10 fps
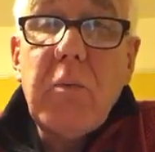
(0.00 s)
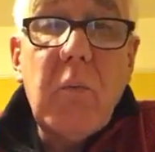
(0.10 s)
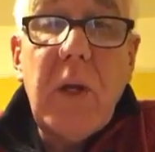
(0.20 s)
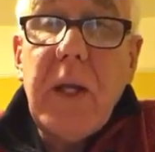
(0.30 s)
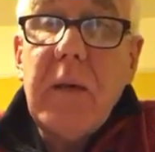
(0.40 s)

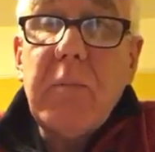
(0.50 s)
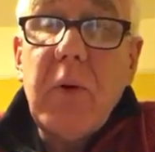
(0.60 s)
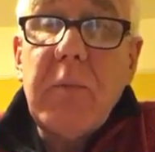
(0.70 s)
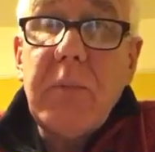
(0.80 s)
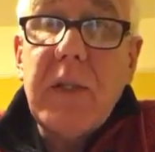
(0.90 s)
winning,
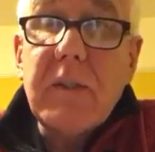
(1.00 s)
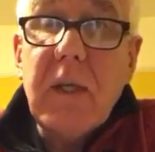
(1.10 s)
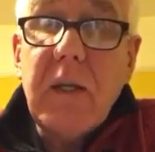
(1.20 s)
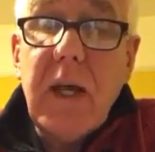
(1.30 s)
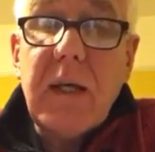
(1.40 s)
putting bids
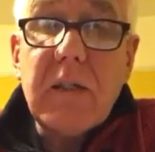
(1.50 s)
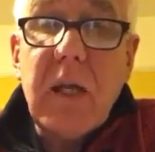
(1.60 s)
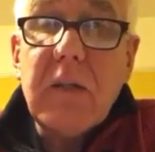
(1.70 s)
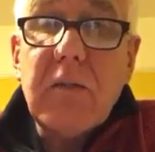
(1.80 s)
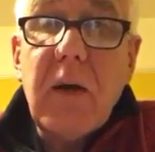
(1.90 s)
in,
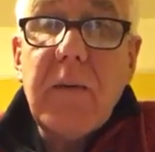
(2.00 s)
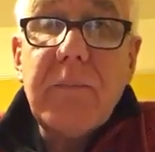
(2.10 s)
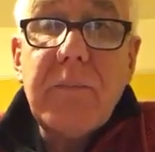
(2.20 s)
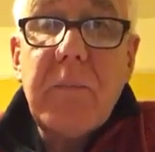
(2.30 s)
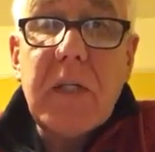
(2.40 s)
etc.,
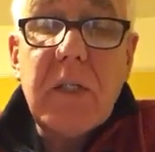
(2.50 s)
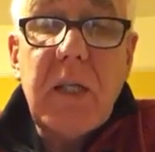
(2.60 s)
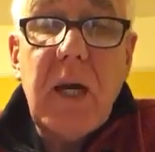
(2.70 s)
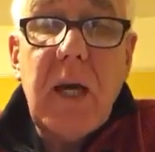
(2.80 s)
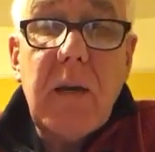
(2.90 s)
messing
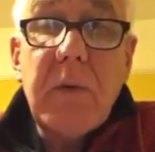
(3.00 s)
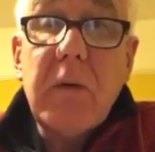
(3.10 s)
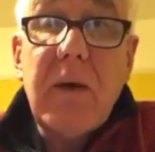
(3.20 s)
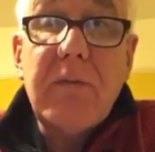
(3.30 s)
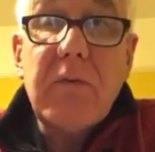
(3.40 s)
it up, and
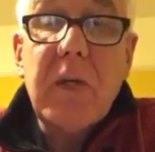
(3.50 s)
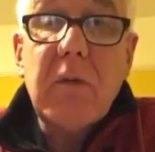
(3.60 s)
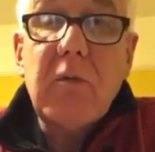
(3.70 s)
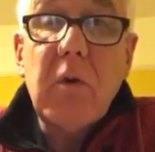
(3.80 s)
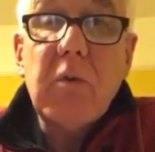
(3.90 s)
you haven't read
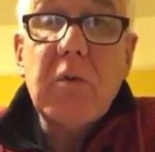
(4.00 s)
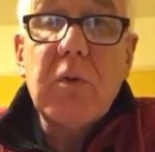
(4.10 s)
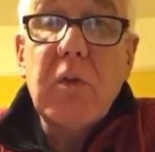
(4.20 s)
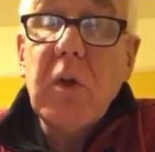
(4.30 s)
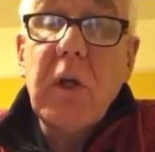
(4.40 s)
the rules,
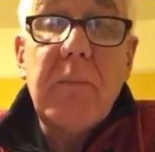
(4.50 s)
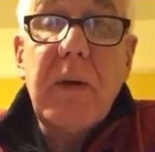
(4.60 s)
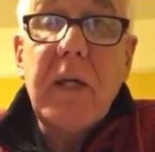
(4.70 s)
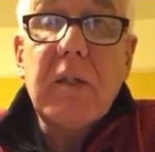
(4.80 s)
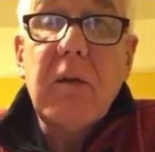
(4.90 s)
you're going to
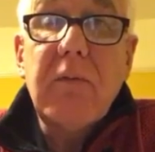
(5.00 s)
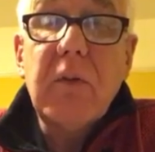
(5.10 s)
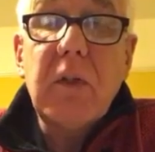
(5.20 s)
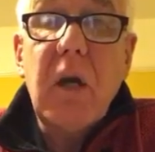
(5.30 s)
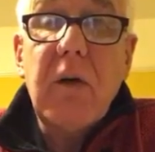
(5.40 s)
make yourself
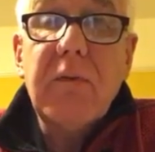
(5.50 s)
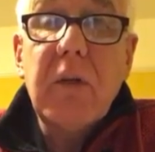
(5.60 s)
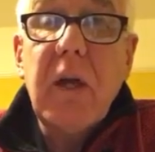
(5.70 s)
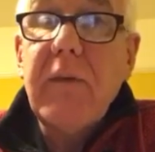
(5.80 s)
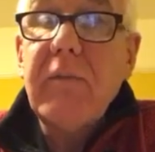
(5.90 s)
look daft.
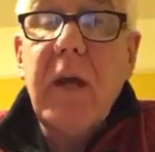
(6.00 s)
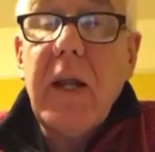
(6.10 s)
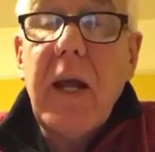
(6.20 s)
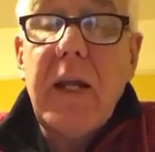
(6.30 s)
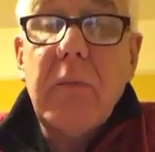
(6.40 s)

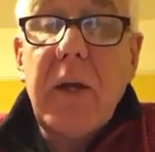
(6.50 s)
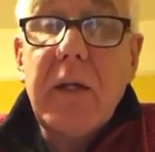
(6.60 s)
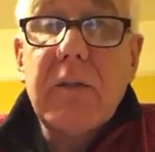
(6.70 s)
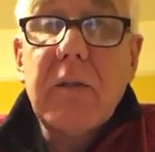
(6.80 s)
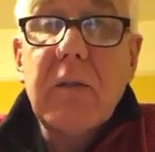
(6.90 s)
Anyone
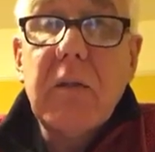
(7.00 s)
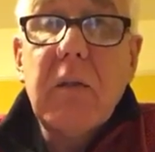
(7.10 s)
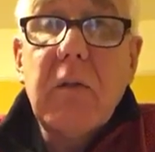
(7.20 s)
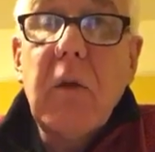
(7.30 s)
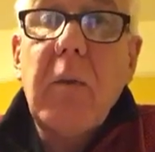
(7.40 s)
is.
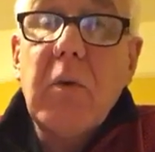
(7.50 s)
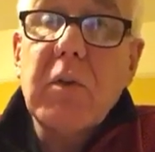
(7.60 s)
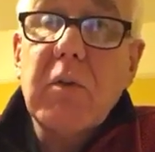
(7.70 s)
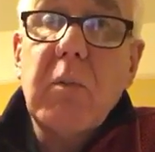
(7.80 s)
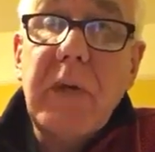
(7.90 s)
No, I
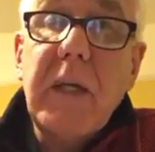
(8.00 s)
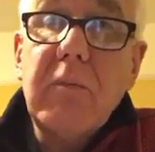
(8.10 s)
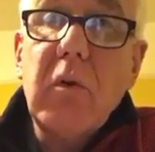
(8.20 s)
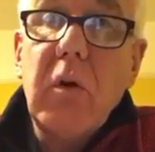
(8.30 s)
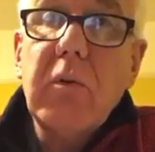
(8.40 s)
wasn't
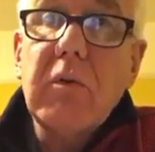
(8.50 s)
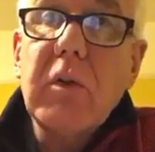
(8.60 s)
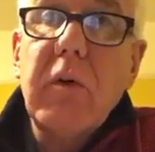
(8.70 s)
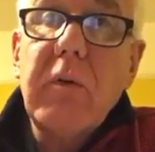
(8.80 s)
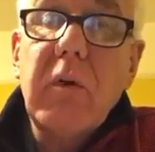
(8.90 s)
meaning Ron,
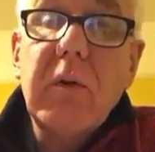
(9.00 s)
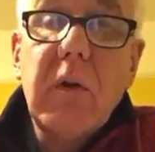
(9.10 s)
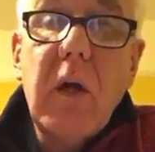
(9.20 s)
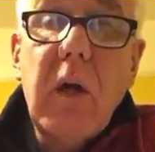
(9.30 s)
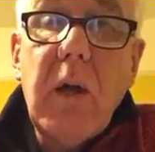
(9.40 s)
sorry Ron,
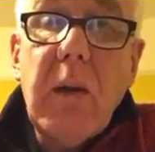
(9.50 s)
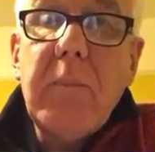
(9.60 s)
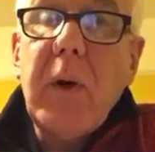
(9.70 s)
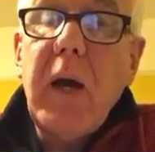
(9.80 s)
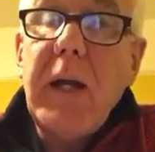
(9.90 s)

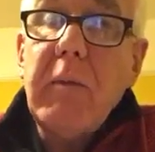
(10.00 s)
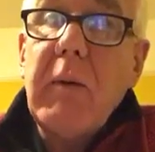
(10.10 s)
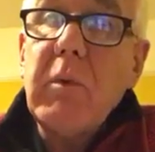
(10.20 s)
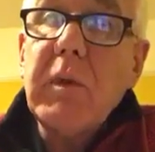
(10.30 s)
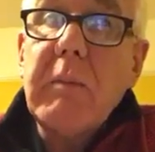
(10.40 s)
but
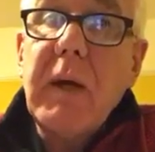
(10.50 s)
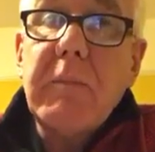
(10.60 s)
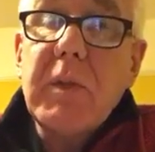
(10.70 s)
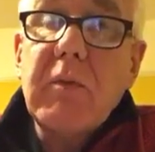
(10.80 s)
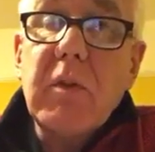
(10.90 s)
anyone would. They make
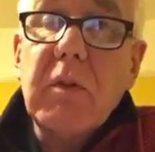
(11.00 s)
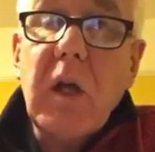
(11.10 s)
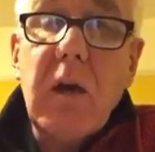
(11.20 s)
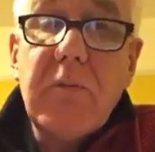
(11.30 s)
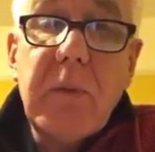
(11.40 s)
themselves look
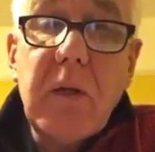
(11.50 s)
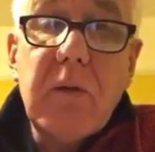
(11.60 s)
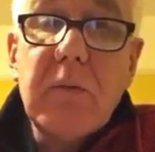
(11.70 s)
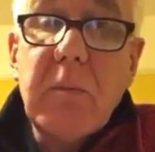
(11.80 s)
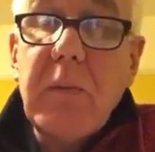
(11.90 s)
daft
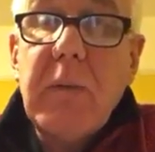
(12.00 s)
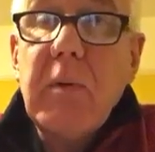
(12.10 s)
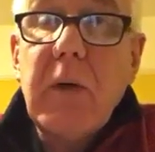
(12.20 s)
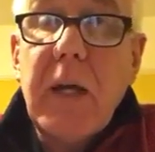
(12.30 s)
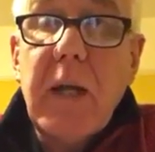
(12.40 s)
because people
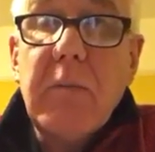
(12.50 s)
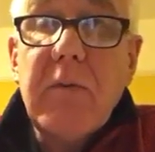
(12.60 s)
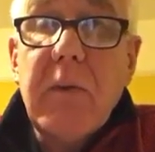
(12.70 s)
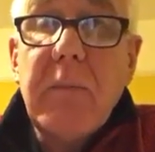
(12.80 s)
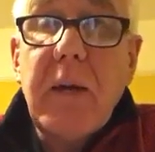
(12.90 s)
will get the hump
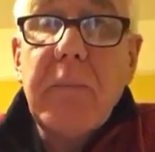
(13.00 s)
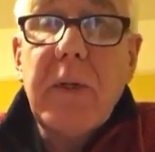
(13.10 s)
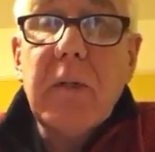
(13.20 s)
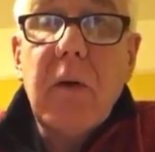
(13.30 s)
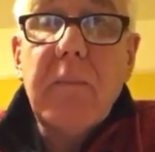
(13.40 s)
of it back
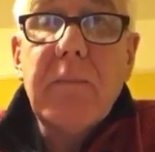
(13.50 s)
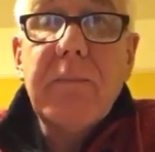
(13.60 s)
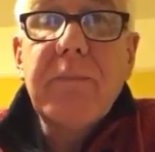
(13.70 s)
big time.